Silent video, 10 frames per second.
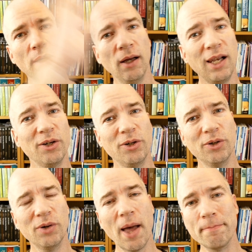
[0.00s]

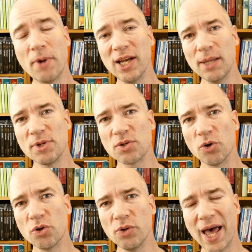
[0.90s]
Hello, my name is
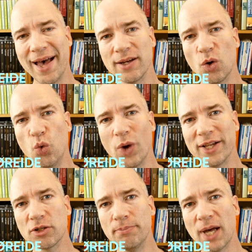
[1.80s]
Hakon and
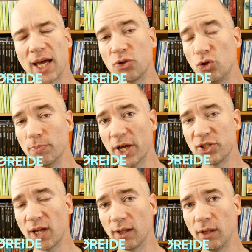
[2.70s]
welcome back to my
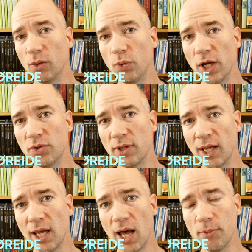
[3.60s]
channel where
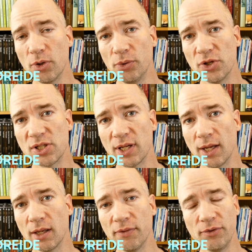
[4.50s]
today I'm going to
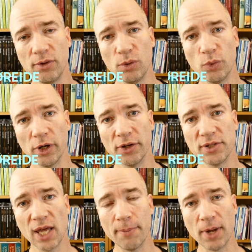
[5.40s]
say a few words
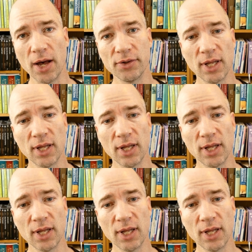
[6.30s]
about